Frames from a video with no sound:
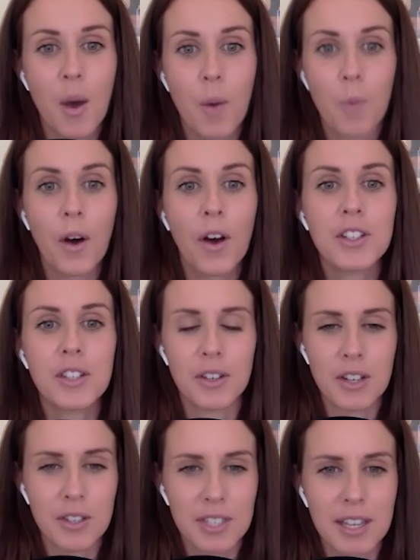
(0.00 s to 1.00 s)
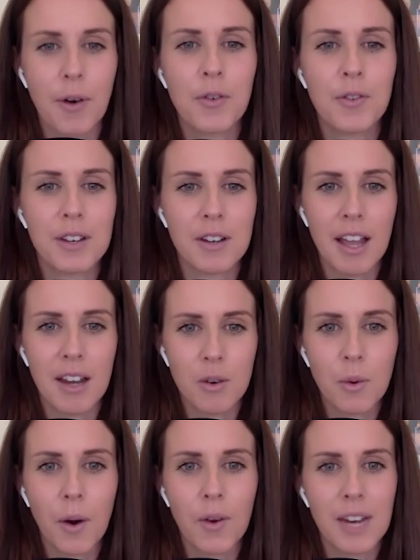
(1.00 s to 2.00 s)
worked on yourself and
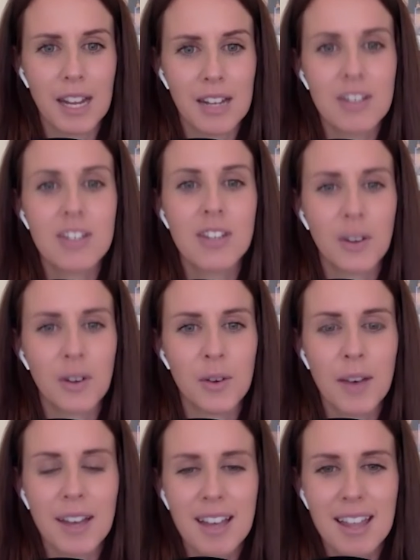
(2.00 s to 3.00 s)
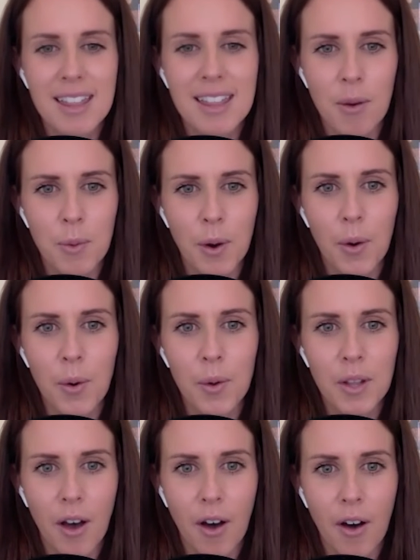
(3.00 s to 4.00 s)
and grown into that
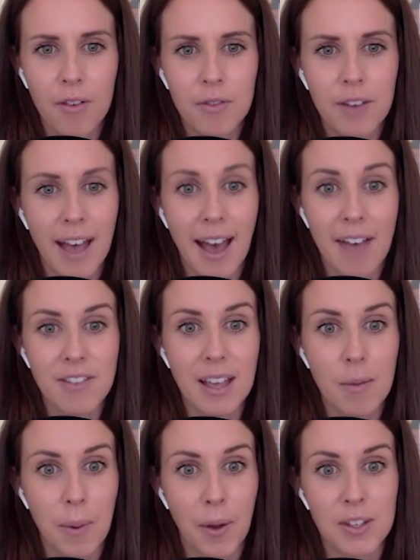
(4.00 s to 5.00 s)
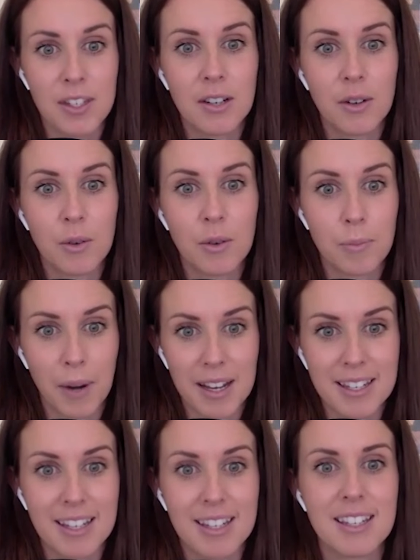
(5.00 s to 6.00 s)
role of having a personal
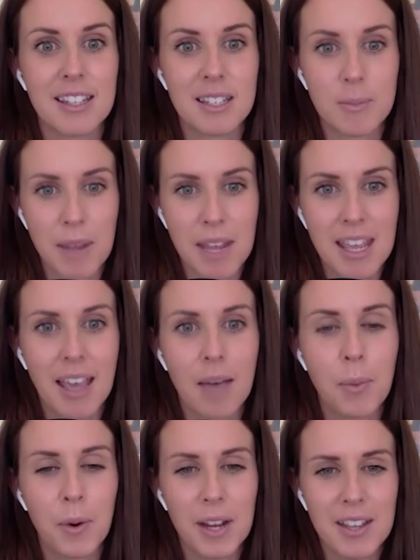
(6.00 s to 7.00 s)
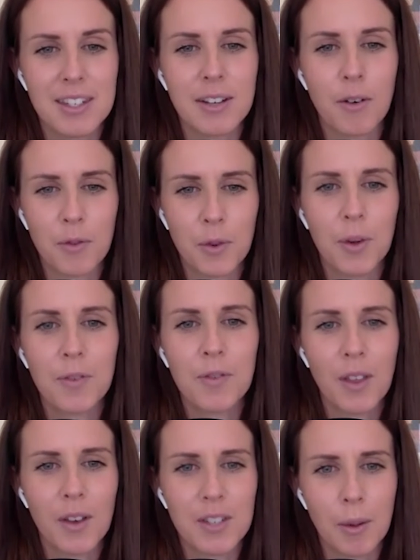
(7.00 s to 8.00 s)
presence and speaking and putting yourself forward for those